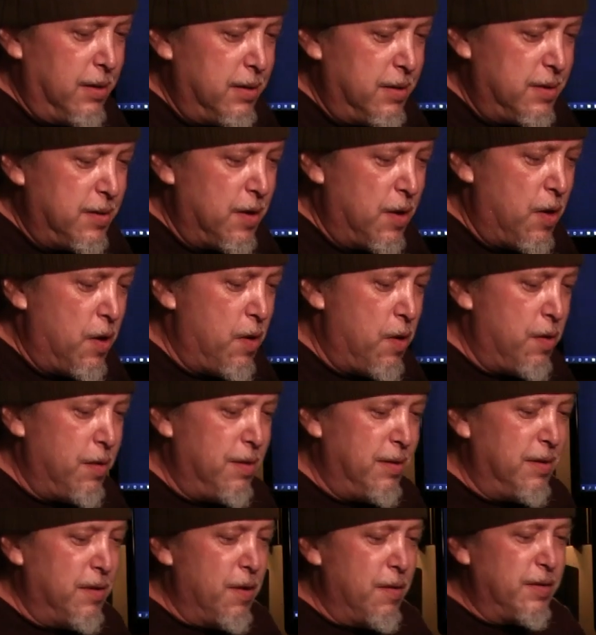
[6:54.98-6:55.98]
So,
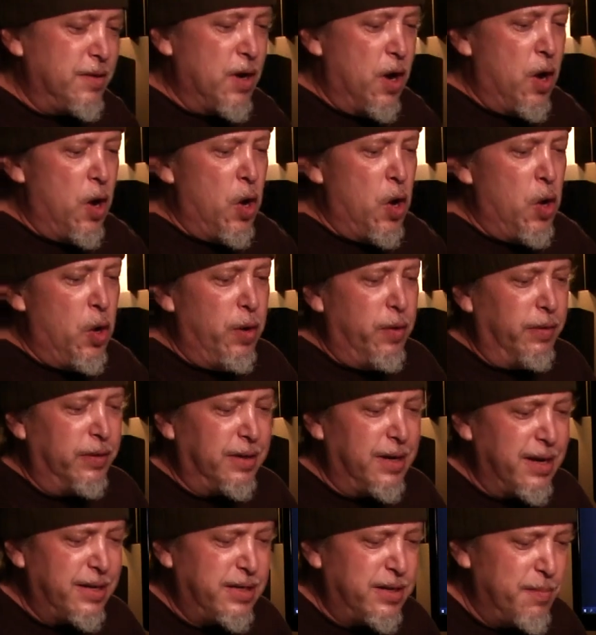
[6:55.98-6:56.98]
it's all
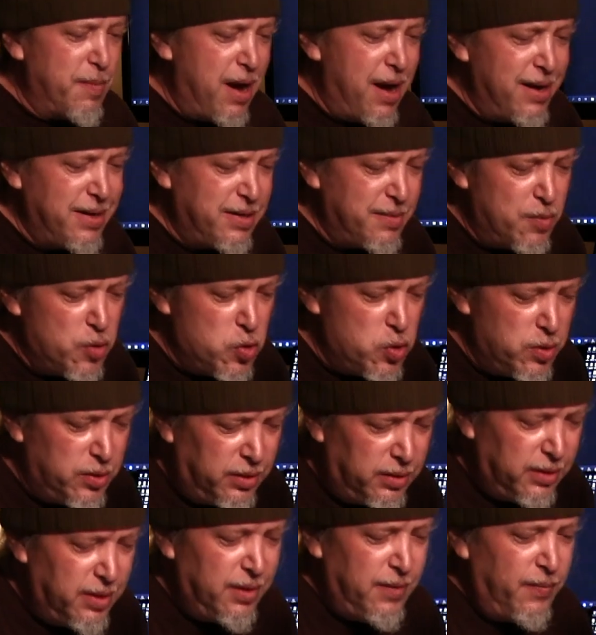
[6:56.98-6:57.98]
customizable.
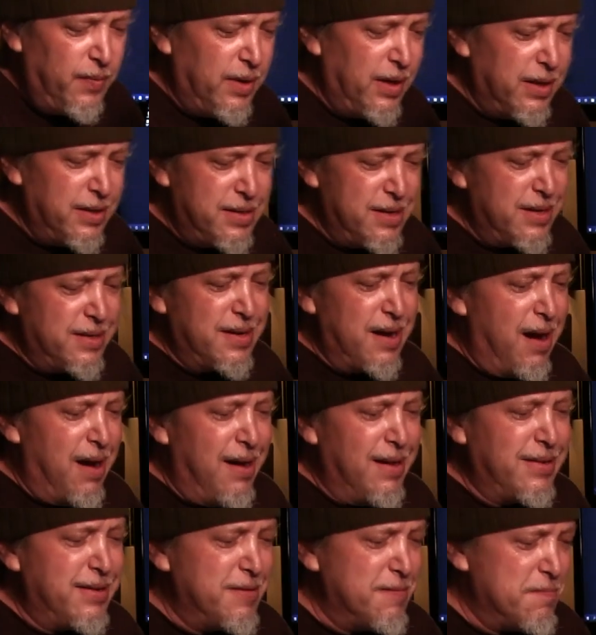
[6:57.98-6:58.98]
It's just
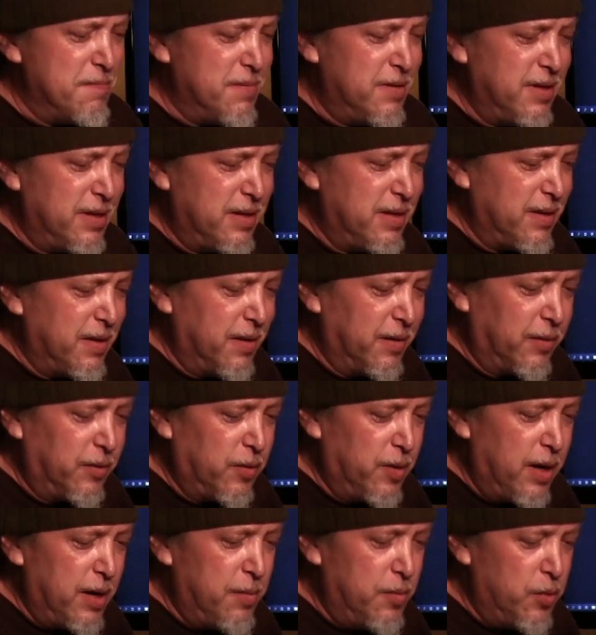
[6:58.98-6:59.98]
awesome, just
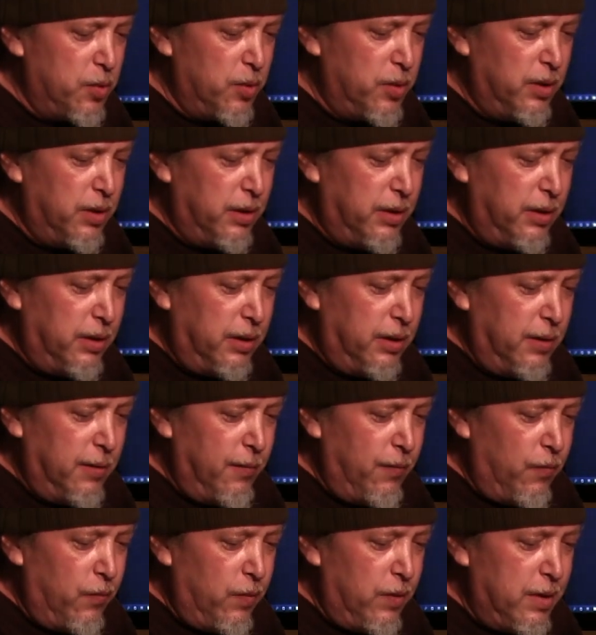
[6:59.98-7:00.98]
incredible.
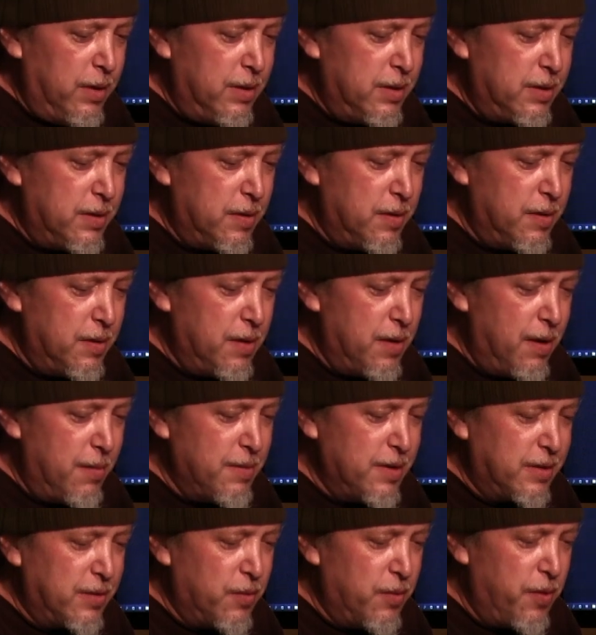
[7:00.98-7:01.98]
So, I'm
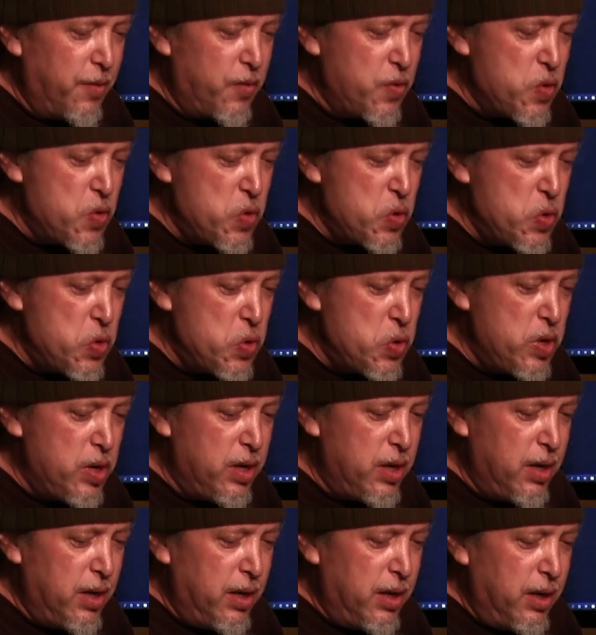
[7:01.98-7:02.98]
going through.
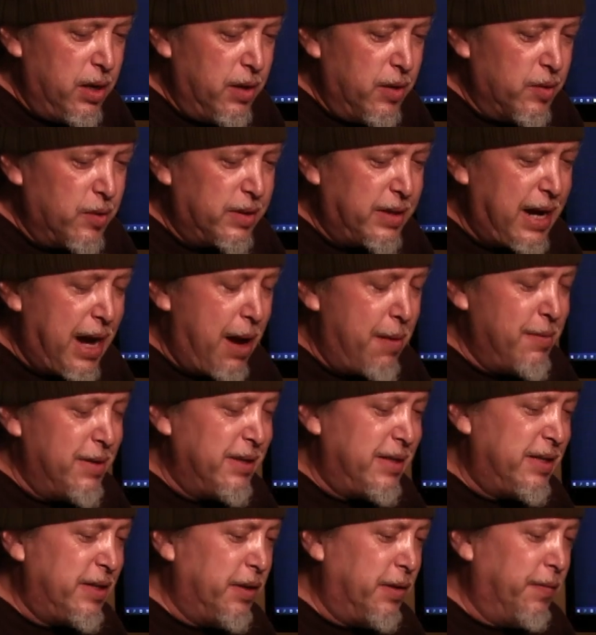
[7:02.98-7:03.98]
There's
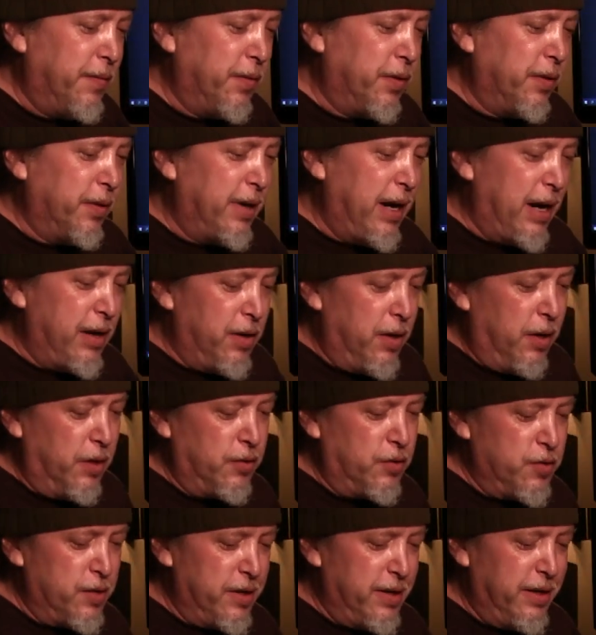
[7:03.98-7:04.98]
Cabinet Silver and
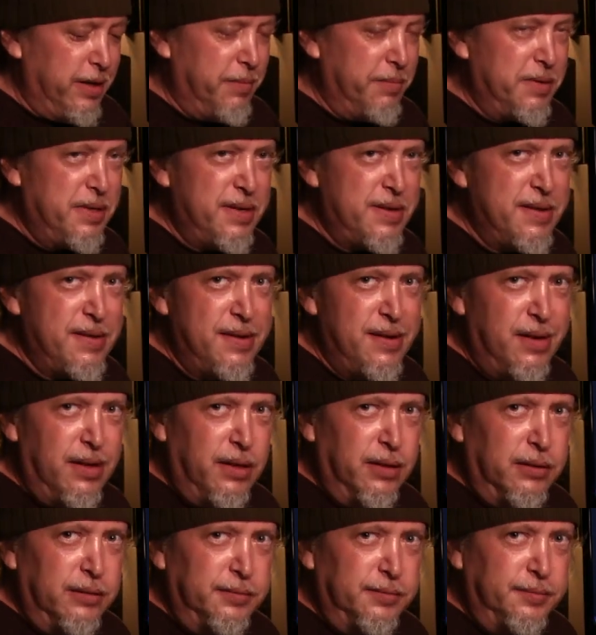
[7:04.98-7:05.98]
Analog Dreams.
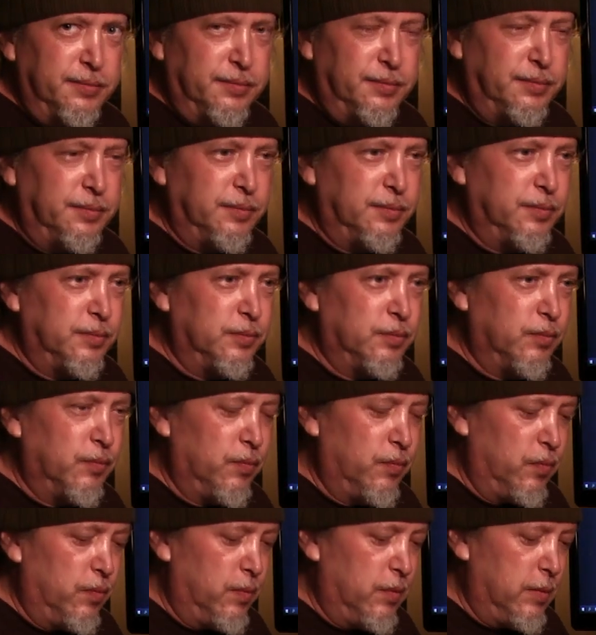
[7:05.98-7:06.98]
So
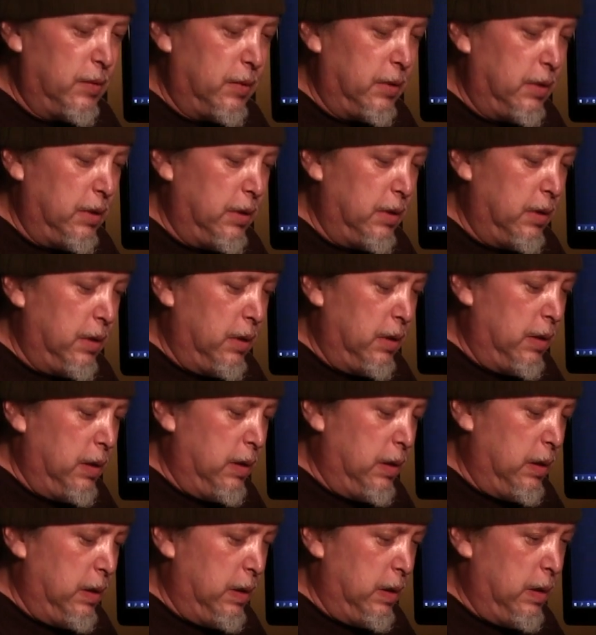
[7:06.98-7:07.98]

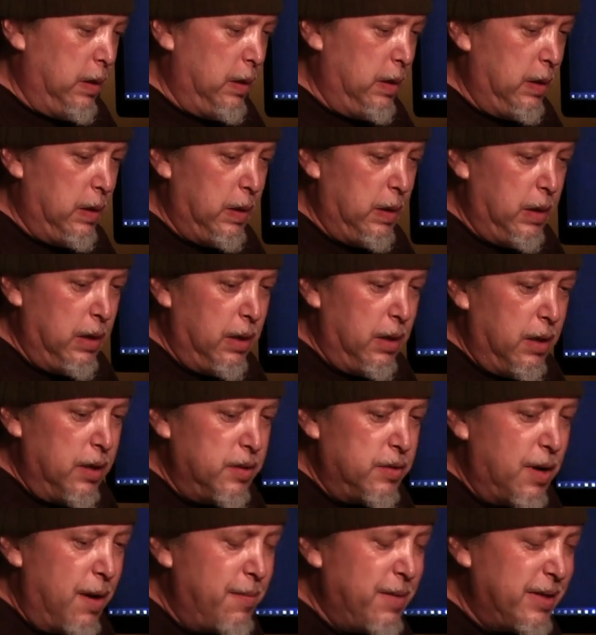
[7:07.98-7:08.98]
I'm
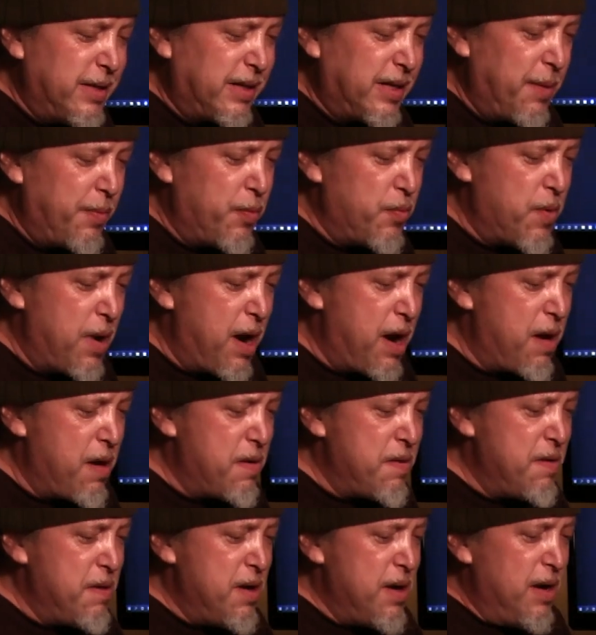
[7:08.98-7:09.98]
going to skip
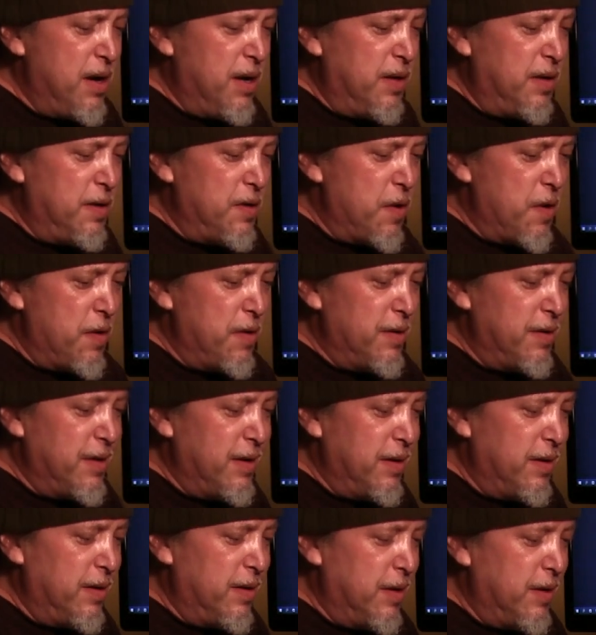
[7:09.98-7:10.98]
around.
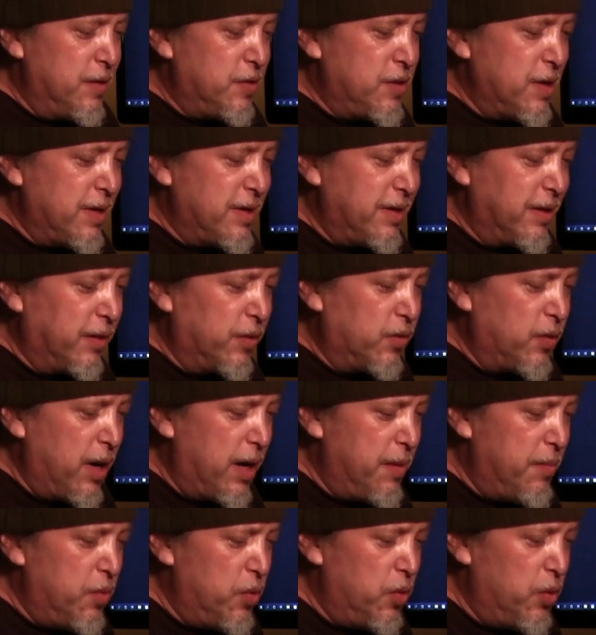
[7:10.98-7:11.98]
It's just
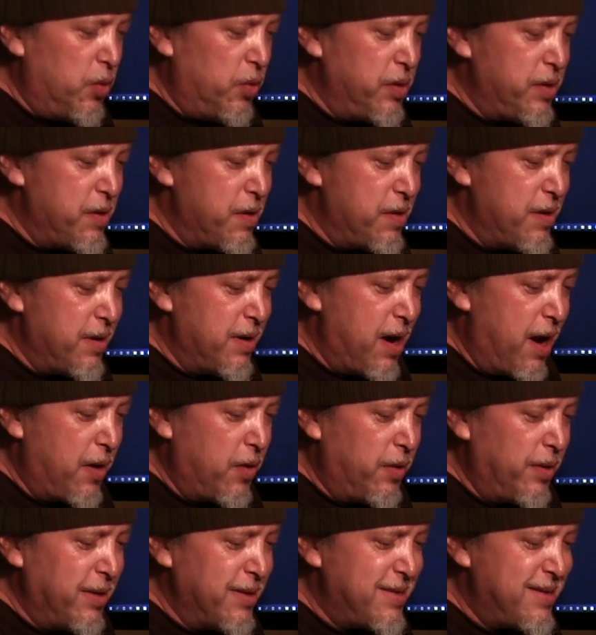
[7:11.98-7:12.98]
incredible, not
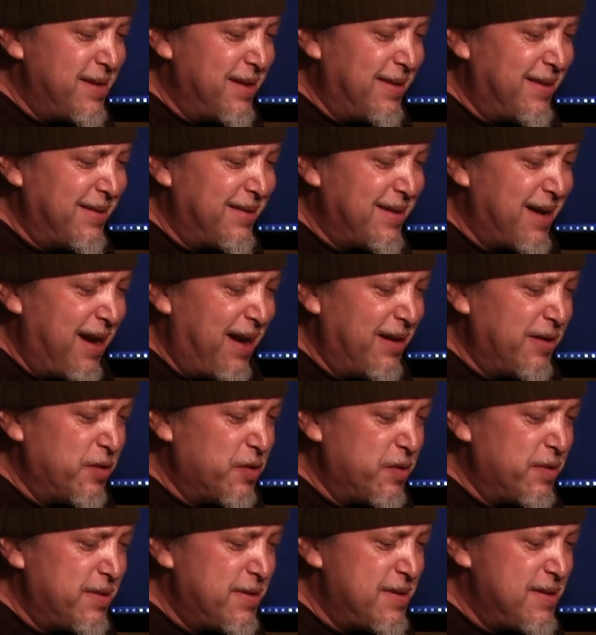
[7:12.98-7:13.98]
only the
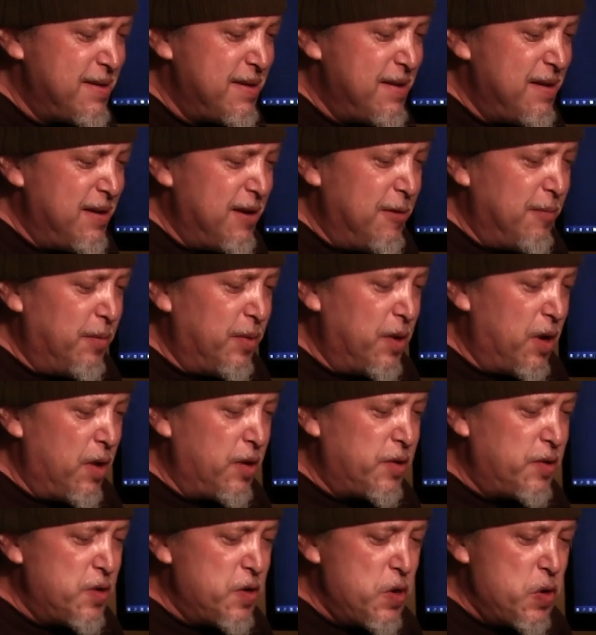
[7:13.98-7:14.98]
synthesizers, but
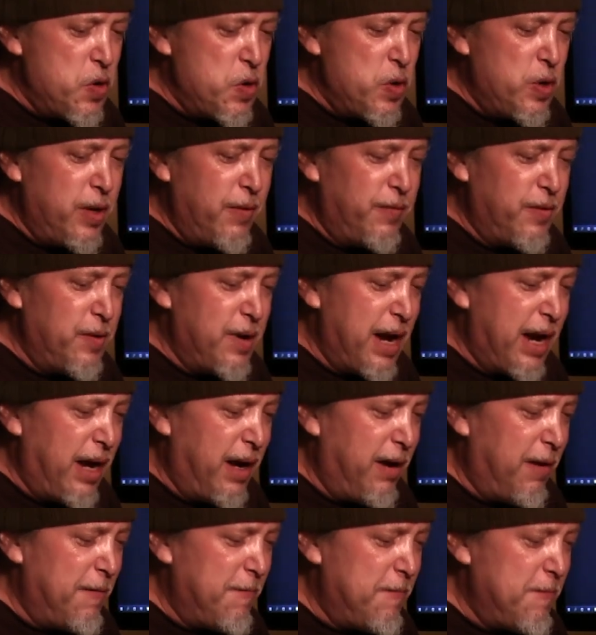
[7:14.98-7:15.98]
also if you
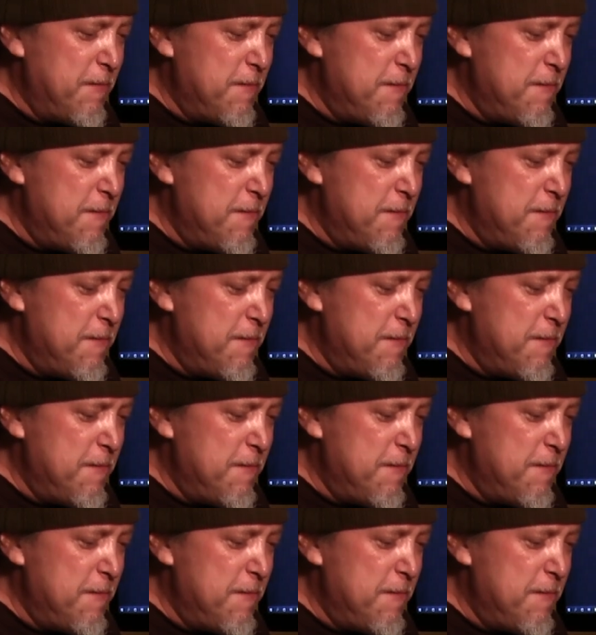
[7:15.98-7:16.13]
have,